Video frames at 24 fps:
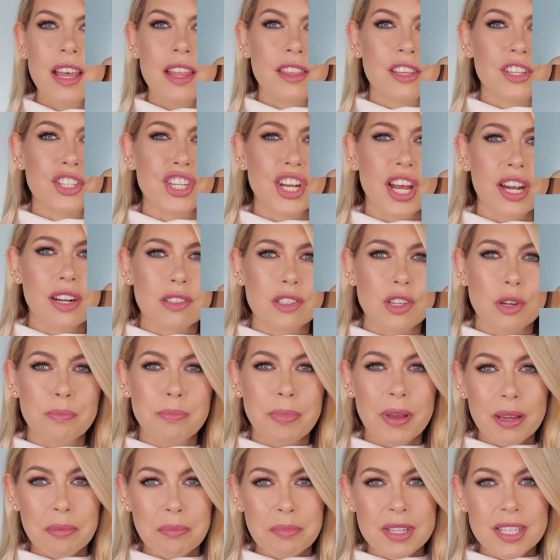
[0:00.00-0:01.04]
The shadows are
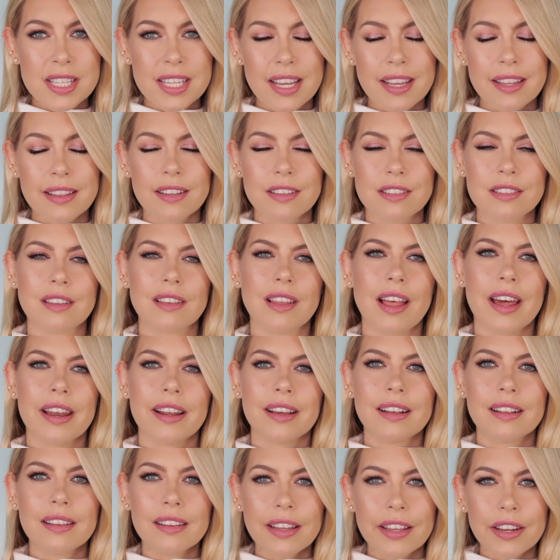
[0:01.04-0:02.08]
pigmented, there's a lot
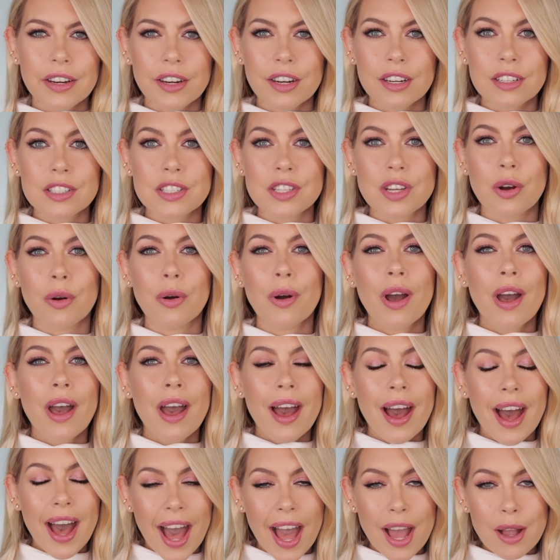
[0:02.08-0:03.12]
of glitter. So
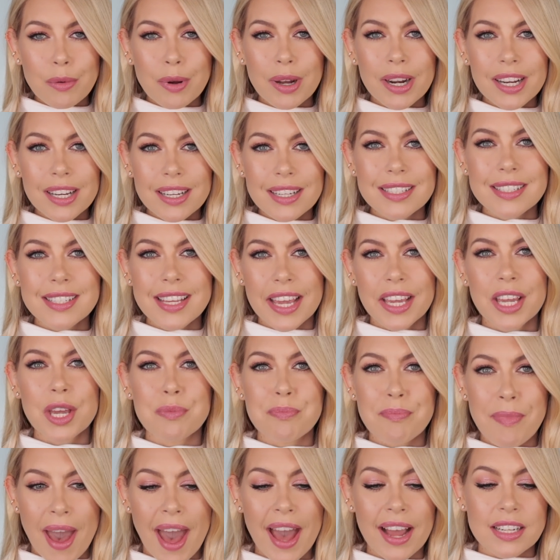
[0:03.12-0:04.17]
I wanted to take
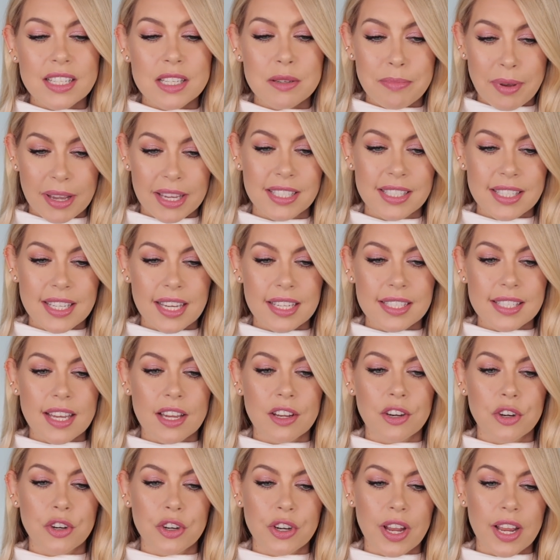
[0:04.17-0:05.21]
it back to basics
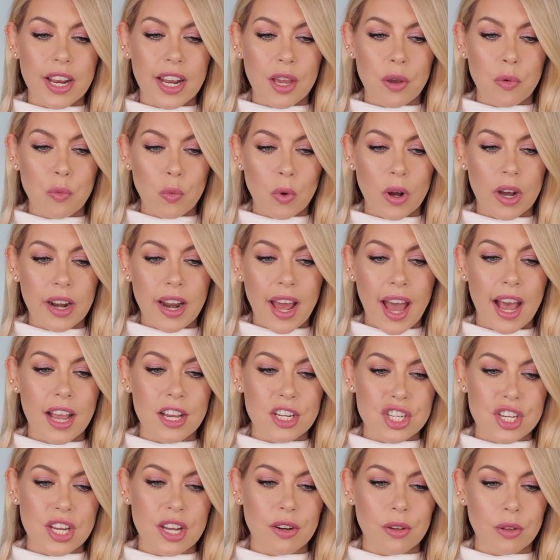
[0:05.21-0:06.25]
and create a one
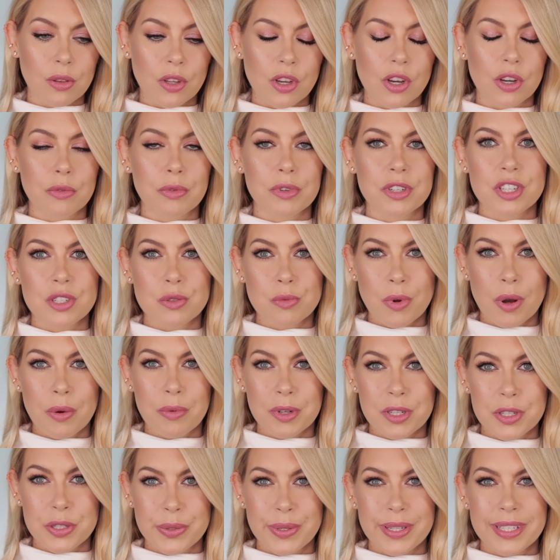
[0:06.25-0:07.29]
eyeshadow look, which is what
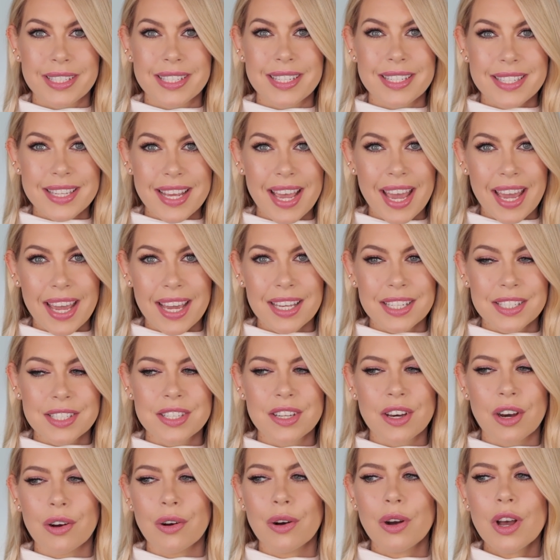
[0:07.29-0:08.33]
we're doing today.
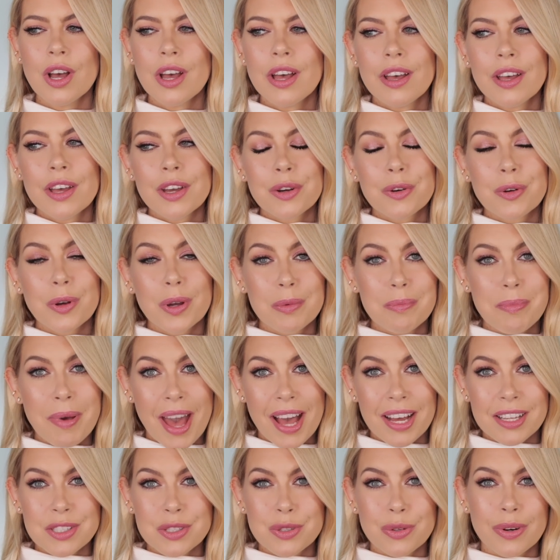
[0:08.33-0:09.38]
So quick
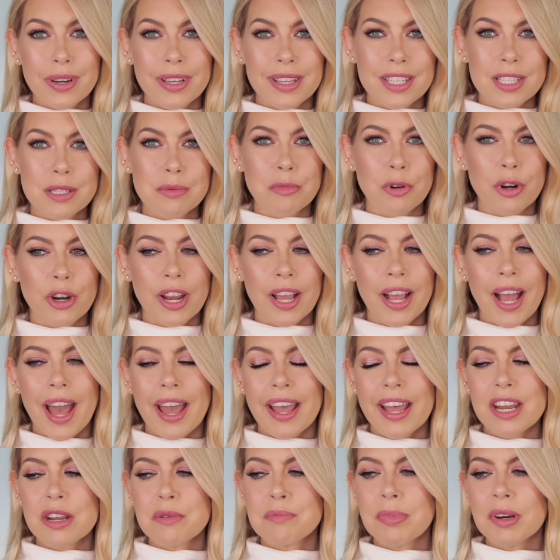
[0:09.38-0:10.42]
backstory this morning. I
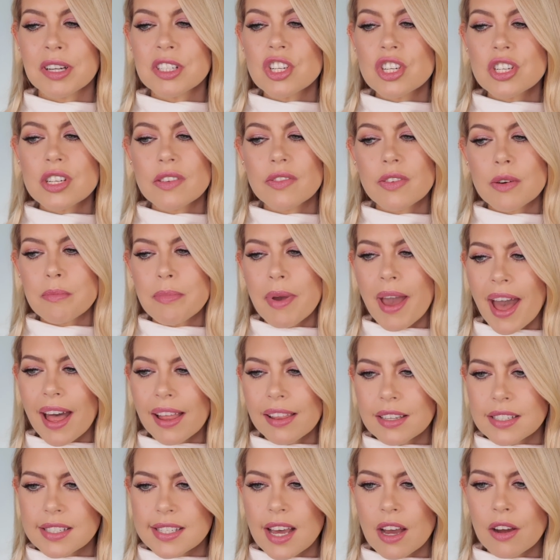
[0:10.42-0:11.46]
had a bunch of different
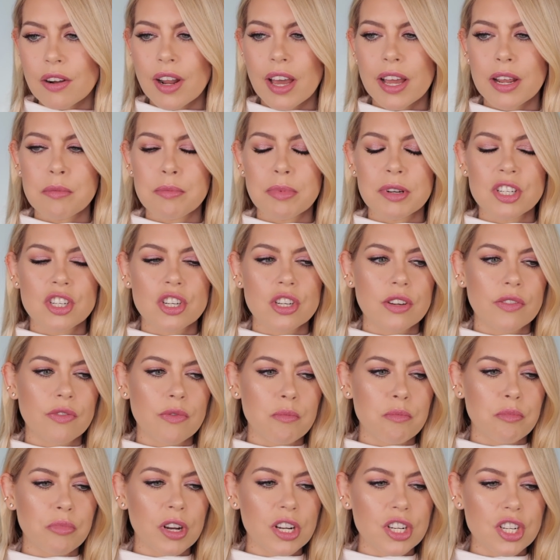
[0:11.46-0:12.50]
palettes out. I had a bunch of
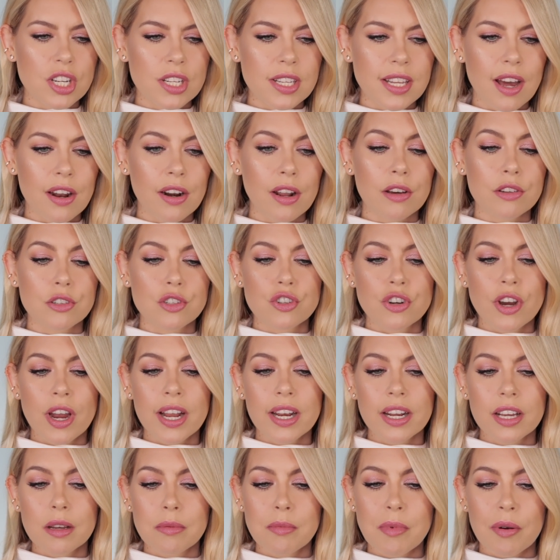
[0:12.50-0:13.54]
different brushes out. I was
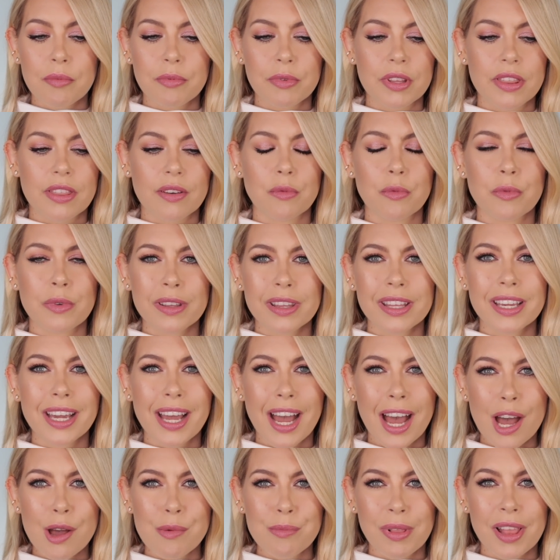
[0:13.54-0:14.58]
trying to come up with a really
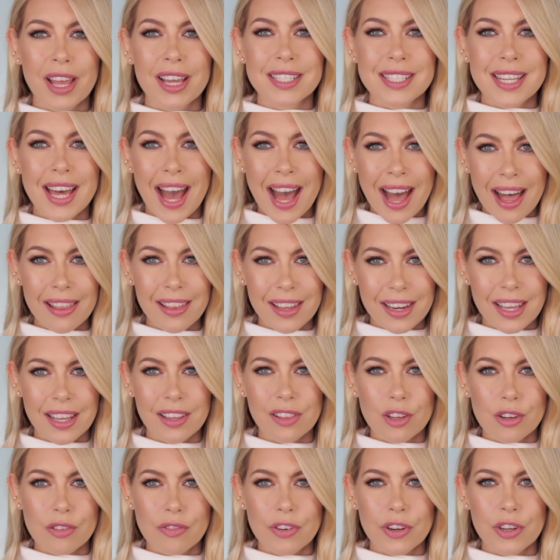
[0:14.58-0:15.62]
complex holiday
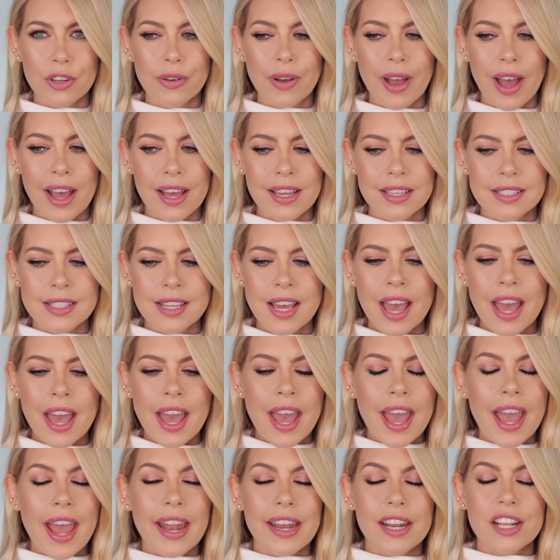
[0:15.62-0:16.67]
look for you guys
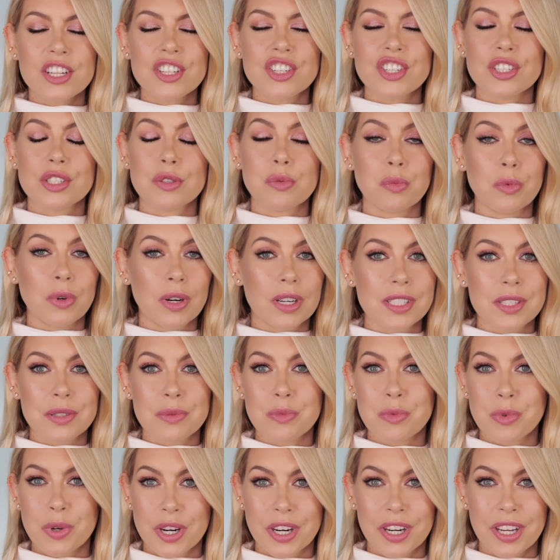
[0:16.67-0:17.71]
and it just wasn't
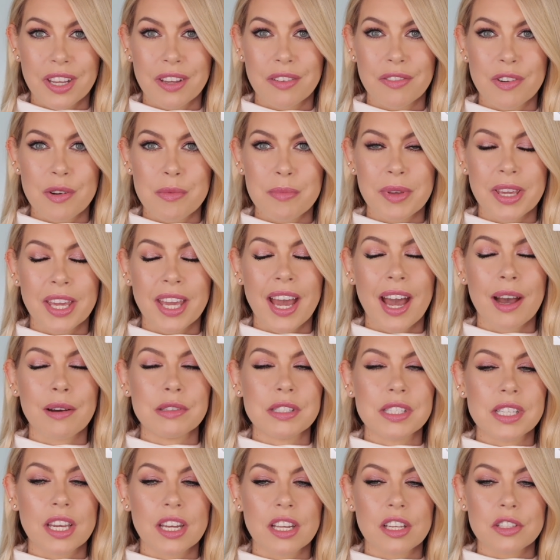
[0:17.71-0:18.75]
working for me. I
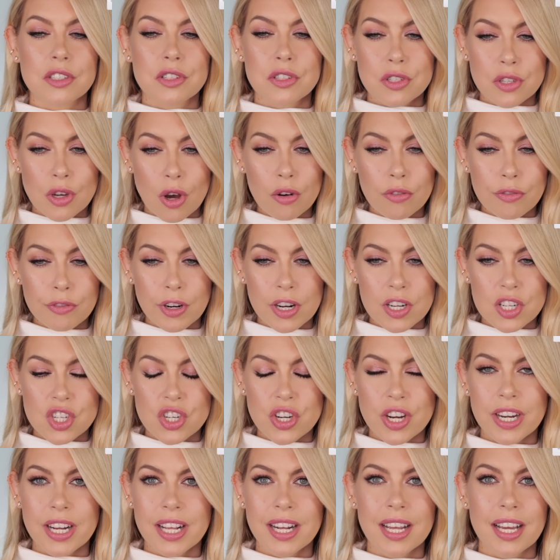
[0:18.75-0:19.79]
was getting so
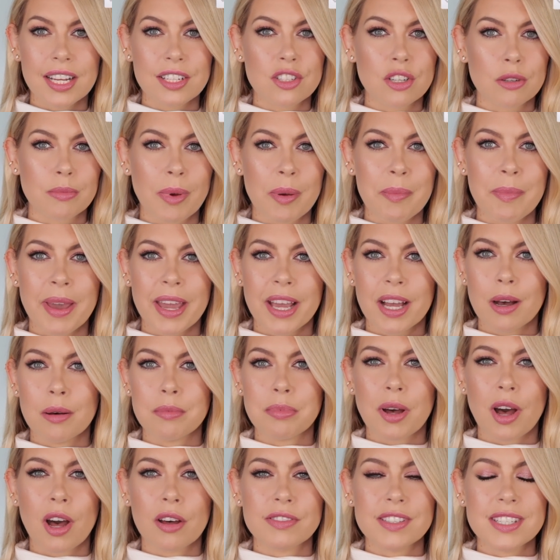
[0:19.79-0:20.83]
frustrated. I took my makeup
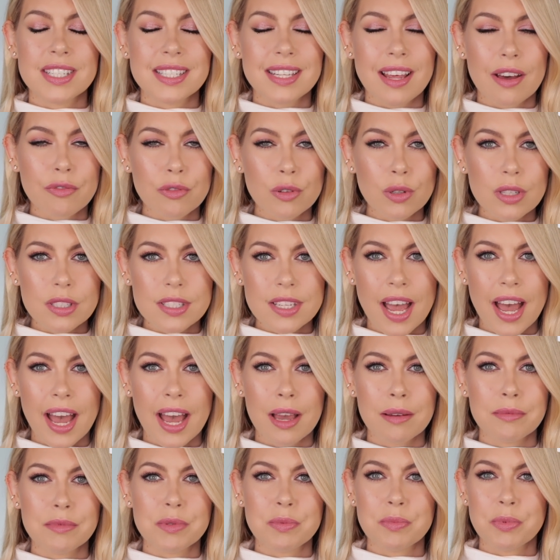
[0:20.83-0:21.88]
off several
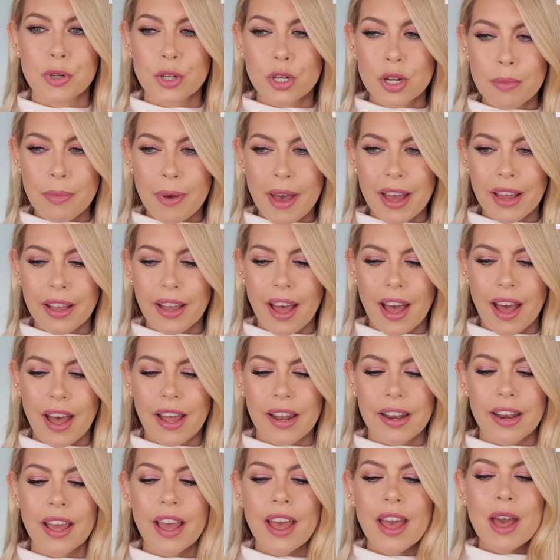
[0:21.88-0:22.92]
times, put it back
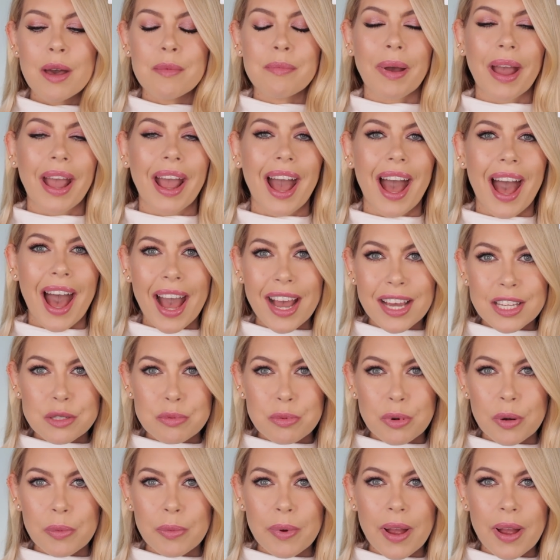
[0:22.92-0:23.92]
on. My eyes were